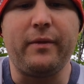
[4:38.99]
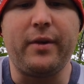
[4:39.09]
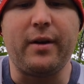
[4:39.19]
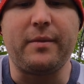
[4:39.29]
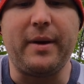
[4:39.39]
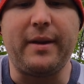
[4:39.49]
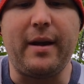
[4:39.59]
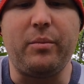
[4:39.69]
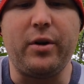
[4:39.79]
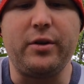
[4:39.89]
Talked about
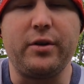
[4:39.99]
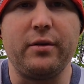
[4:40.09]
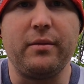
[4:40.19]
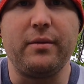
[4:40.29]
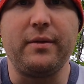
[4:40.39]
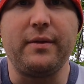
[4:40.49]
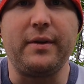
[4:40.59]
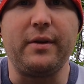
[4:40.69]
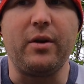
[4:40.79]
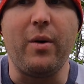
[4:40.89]
that a bunch.
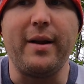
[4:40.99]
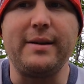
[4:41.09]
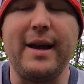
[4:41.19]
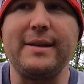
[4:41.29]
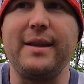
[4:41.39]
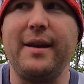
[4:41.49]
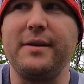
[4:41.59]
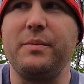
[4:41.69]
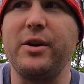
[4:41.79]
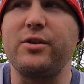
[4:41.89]
Go out and test
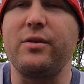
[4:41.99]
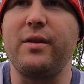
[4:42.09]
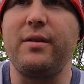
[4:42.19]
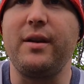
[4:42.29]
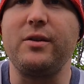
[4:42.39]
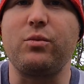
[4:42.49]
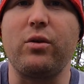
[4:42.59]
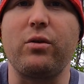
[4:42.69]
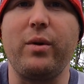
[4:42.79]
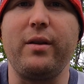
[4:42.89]
things, make sure that things
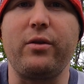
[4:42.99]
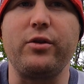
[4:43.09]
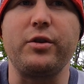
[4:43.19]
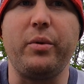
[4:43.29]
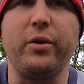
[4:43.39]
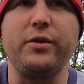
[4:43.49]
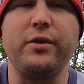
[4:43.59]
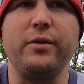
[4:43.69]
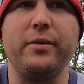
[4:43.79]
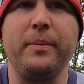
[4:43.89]
work the way that they're supposed
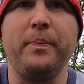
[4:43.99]
to.